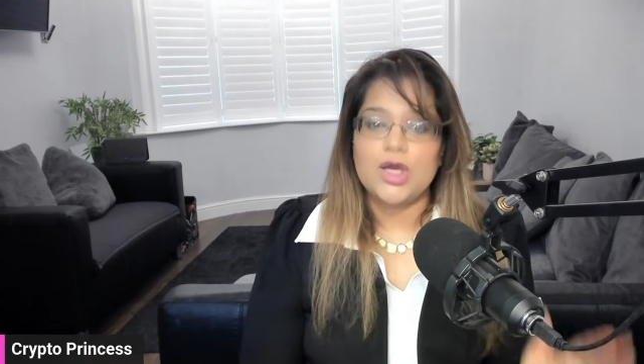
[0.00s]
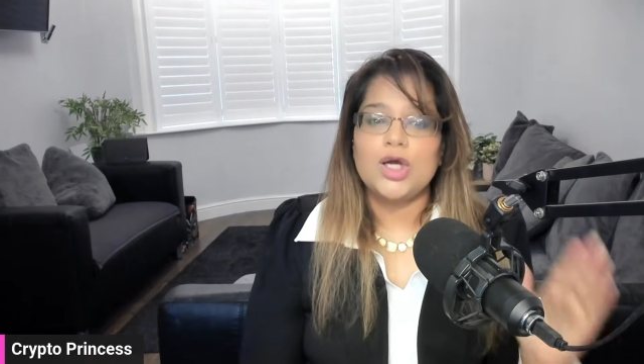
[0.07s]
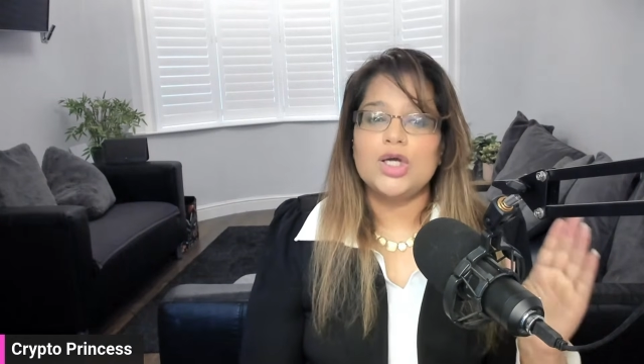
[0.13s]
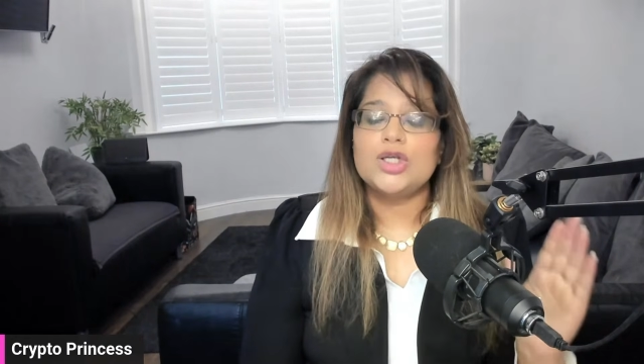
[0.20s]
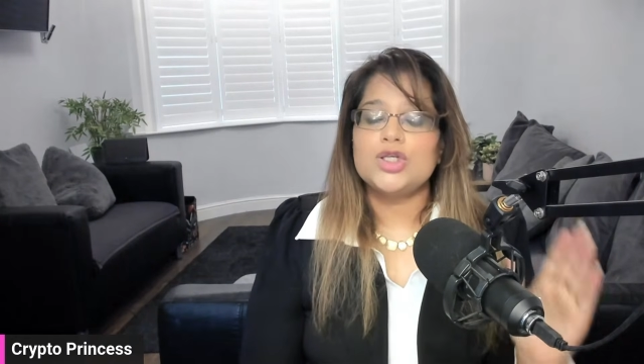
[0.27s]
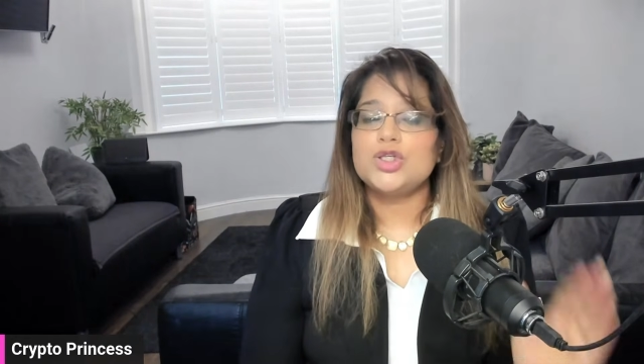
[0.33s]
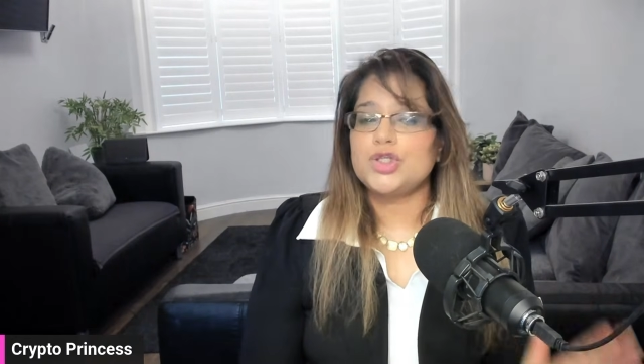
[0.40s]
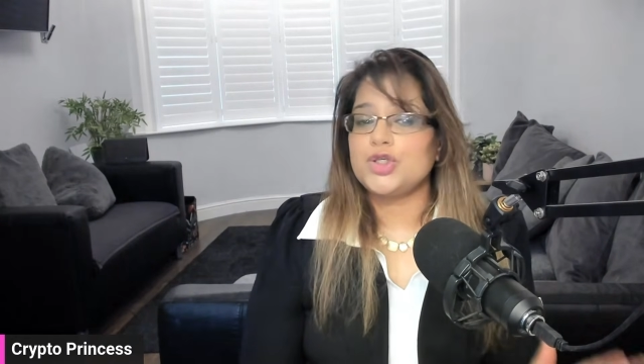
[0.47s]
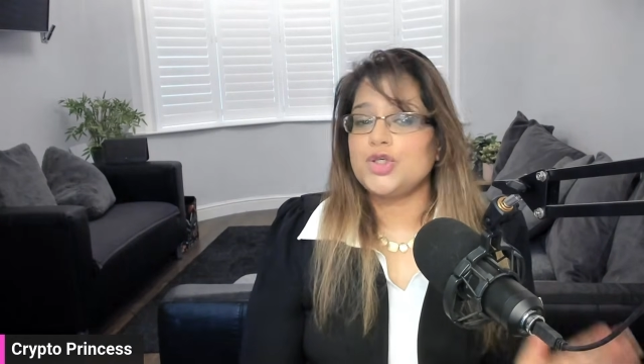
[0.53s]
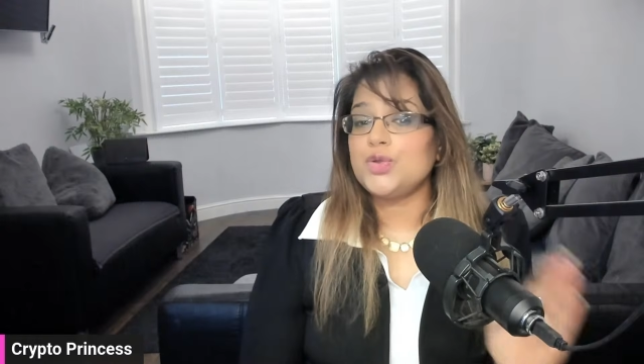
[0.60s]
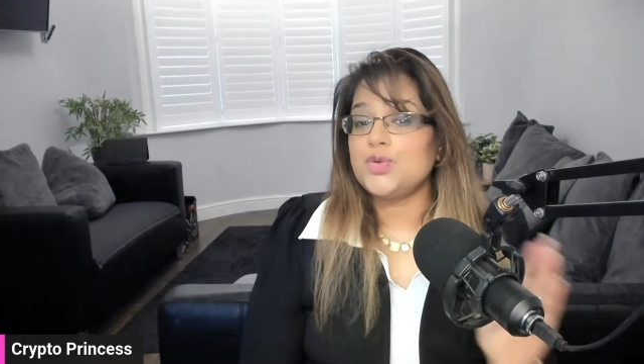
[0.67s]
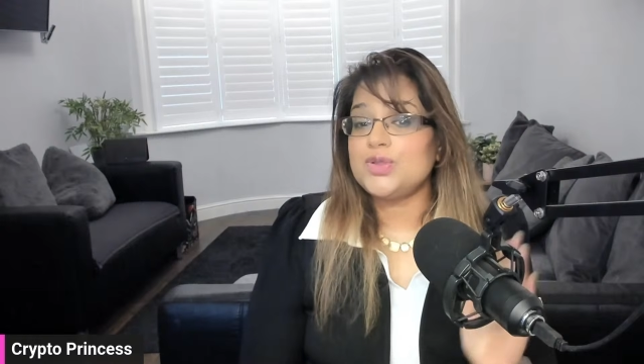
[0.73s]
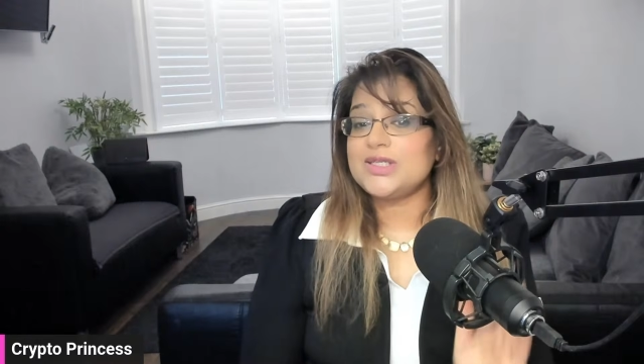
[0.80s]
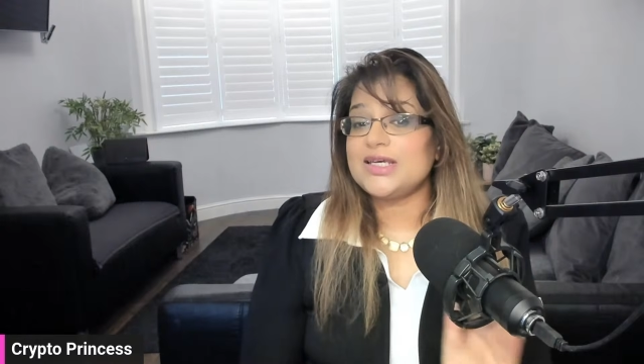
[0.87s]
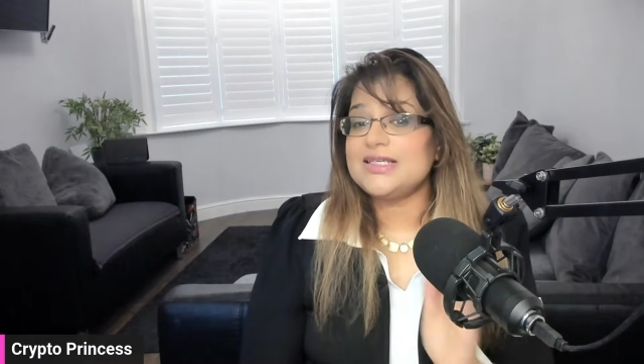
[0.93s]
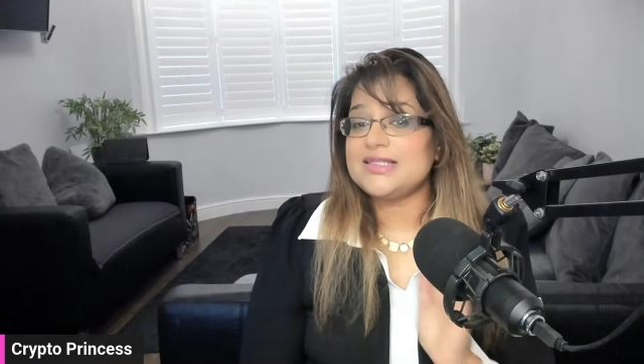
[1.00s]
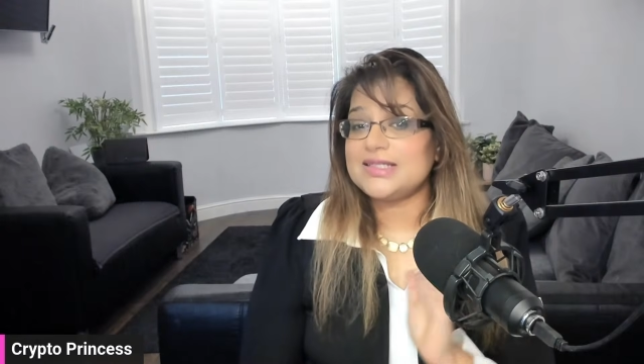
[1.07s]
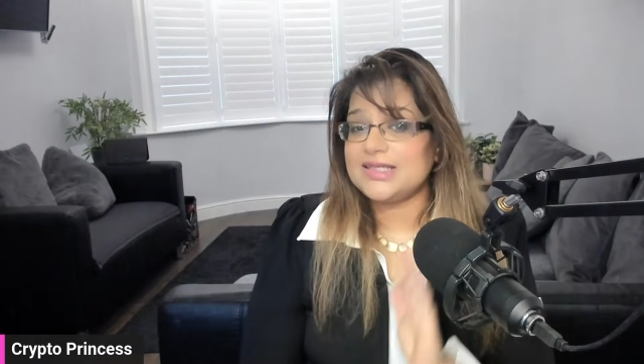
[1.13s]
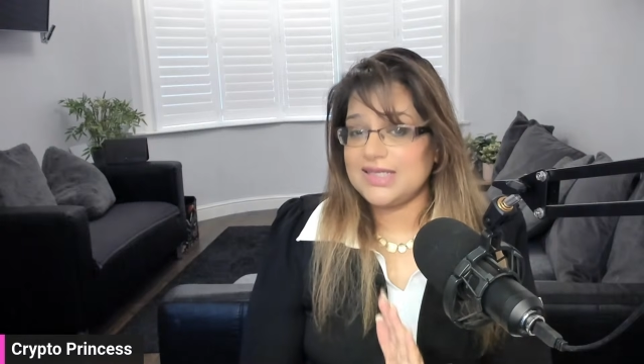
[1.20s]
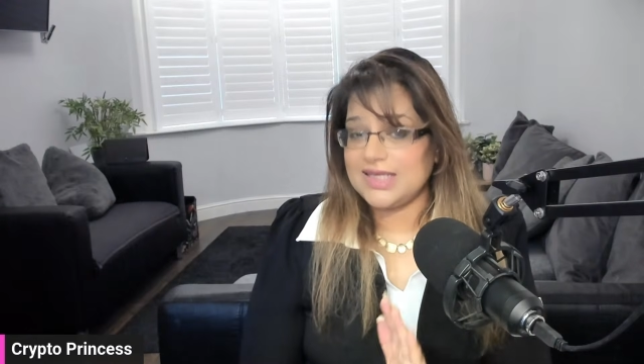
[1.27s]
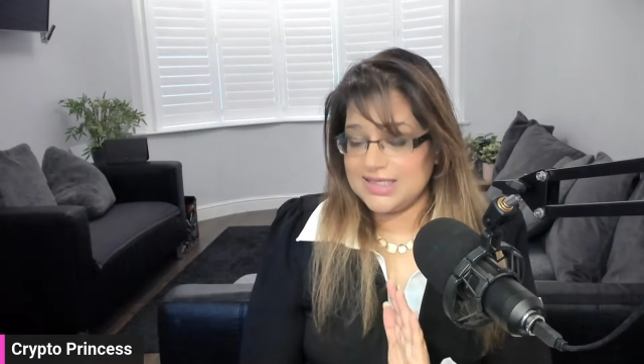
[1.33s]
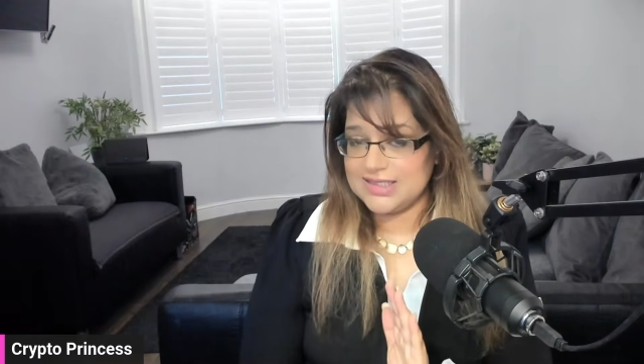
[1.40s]
2 days
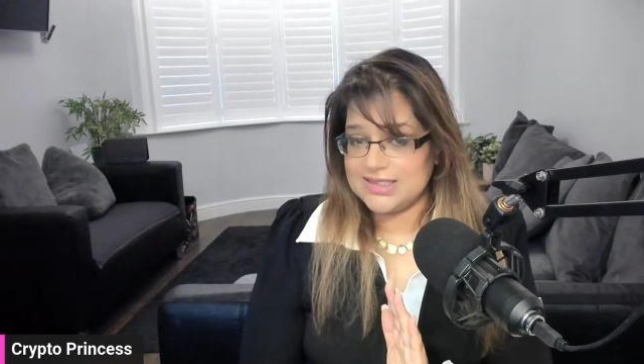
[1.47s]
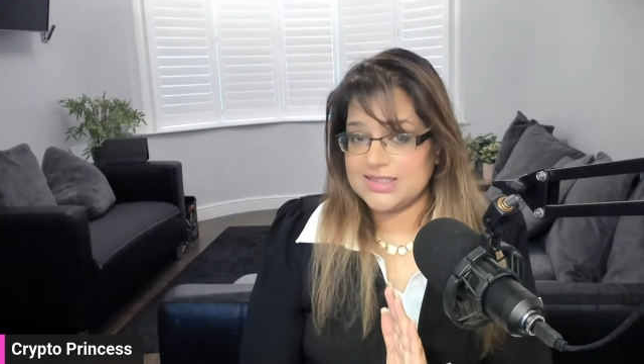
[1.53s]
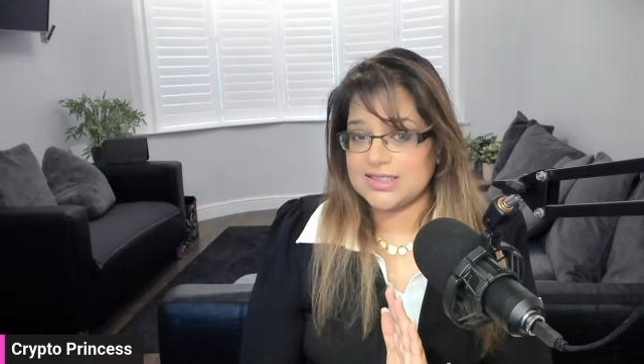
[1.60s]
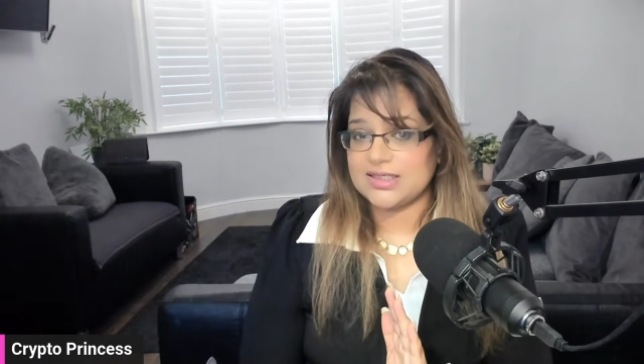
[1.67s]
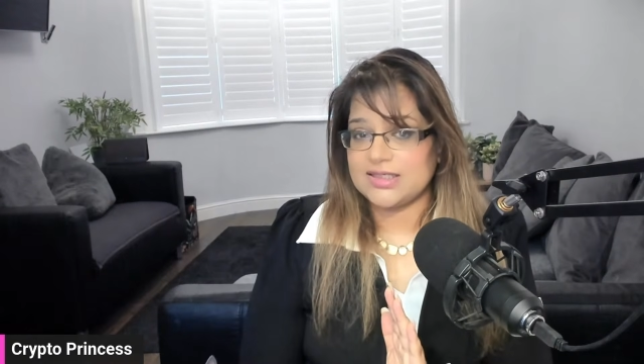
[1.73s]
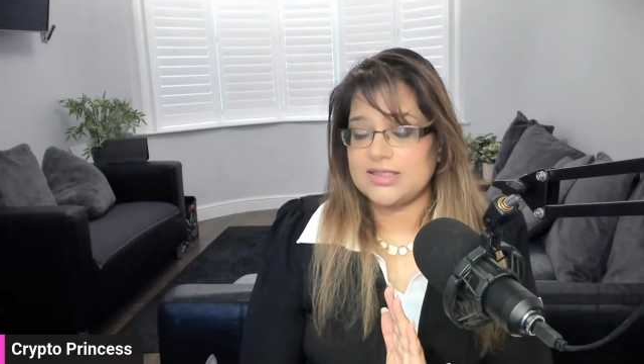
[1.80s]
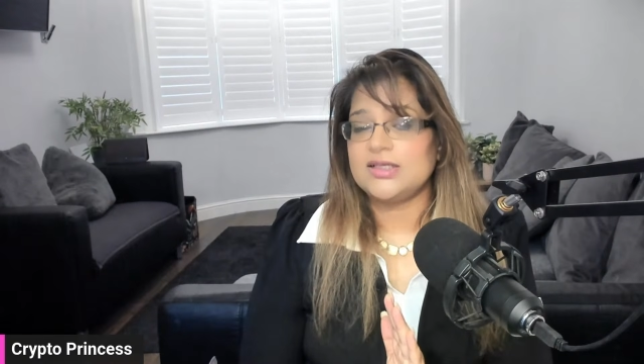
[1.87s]
later,